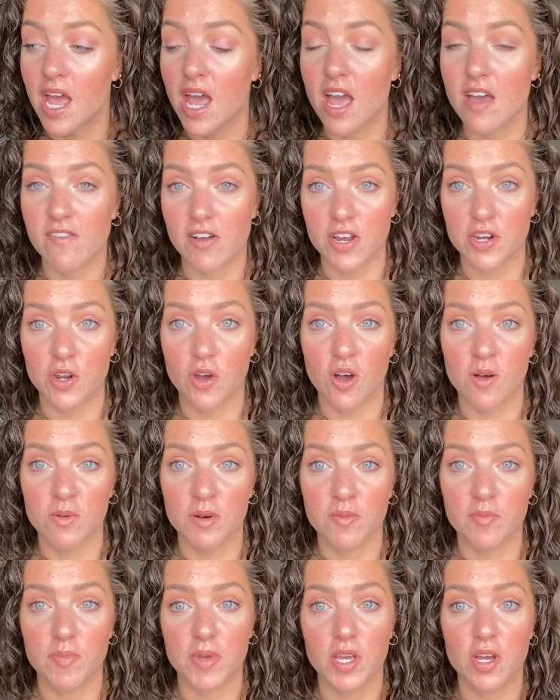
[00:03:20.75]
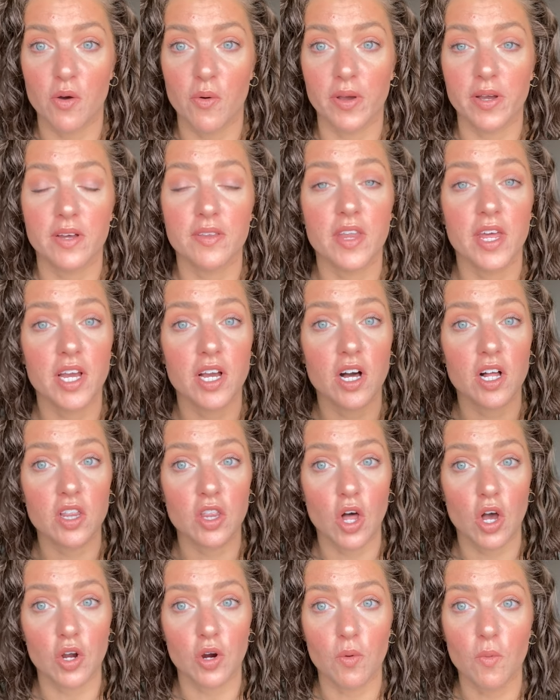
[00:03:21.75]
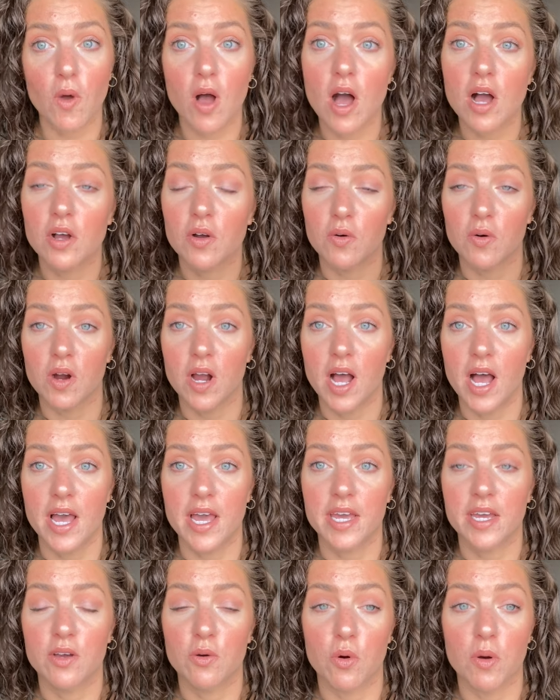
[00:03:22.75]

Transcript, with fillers: If I know I'm gonna be going on like a longer walk or a hike,